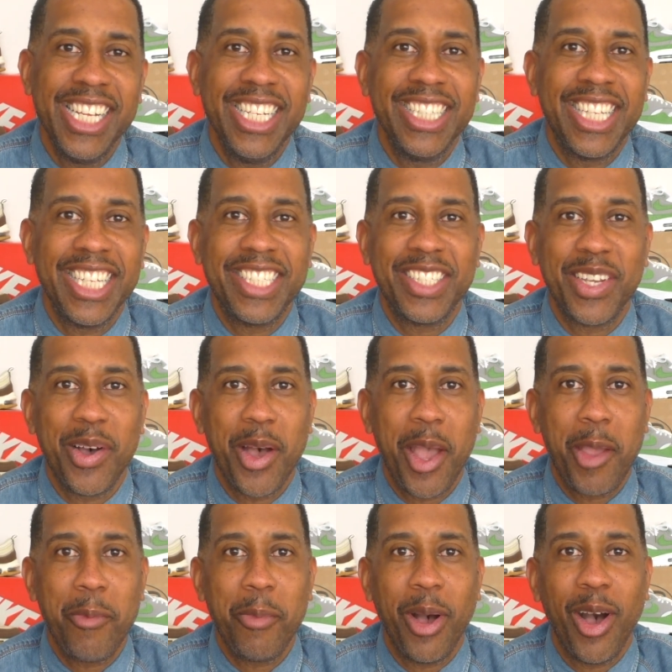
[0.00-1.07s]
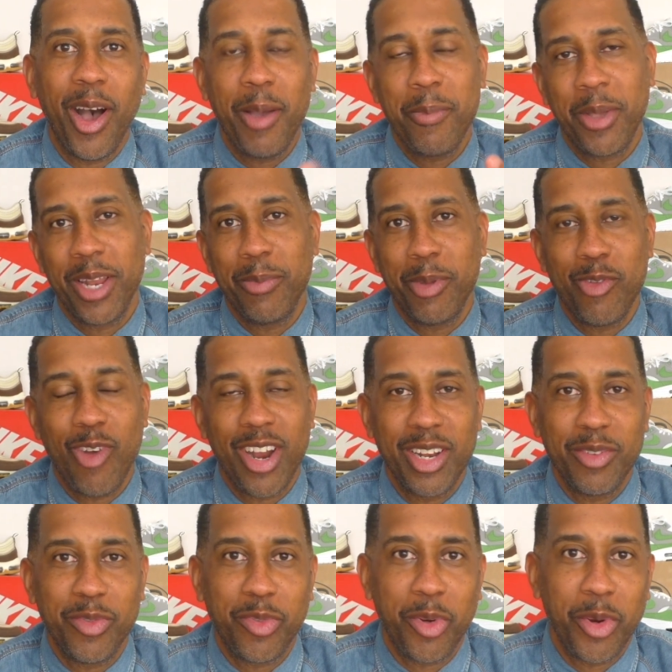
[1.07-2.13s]
This time I'm going to be
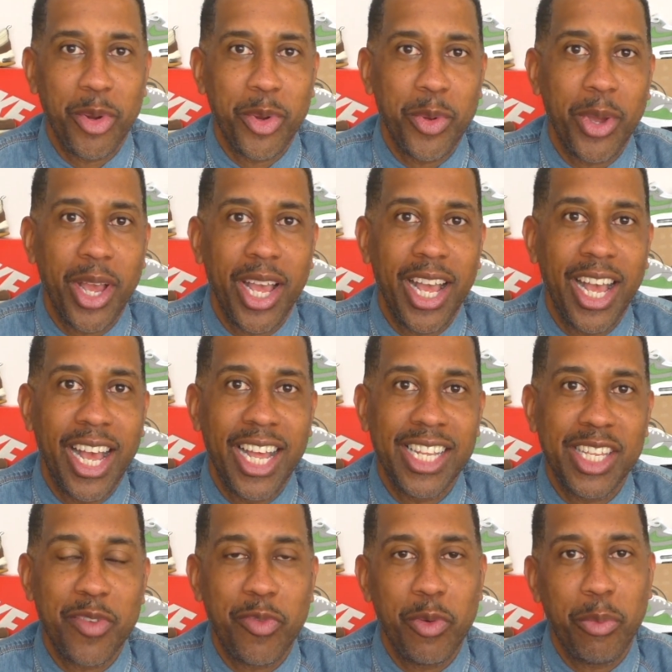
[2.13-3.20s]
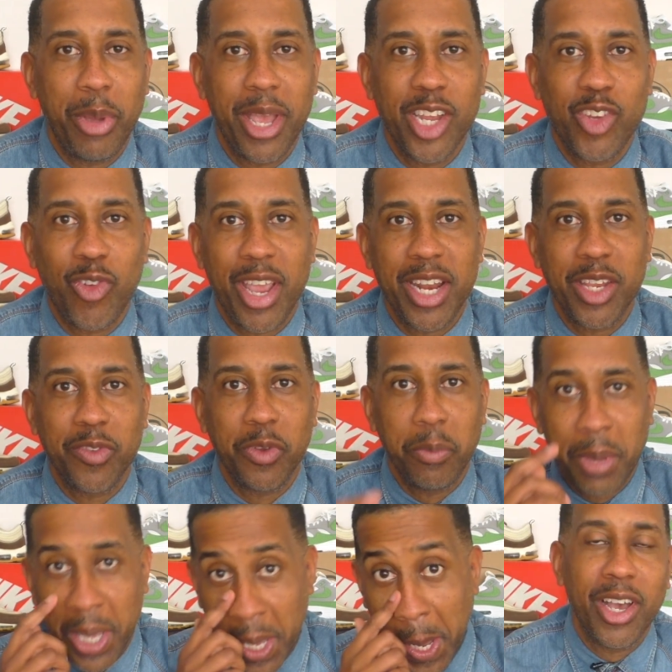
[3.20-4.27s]
running through a different pair of trainers for me.